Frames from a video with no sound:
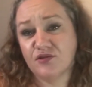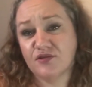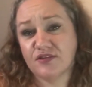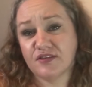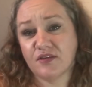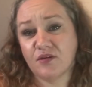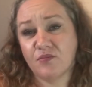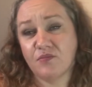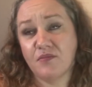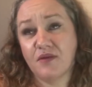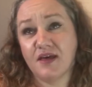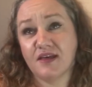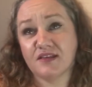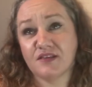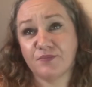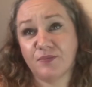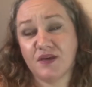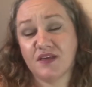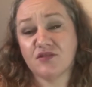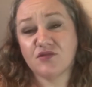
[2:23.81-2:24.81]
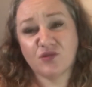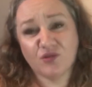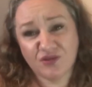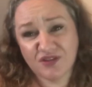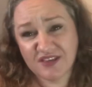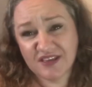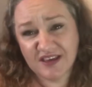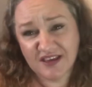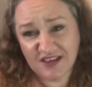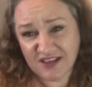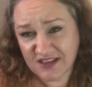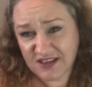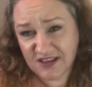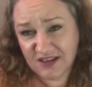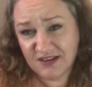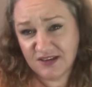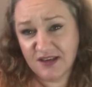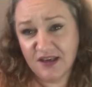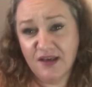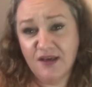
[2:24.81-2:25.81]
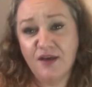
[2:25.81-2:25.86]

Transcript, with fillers: some asbestos testing.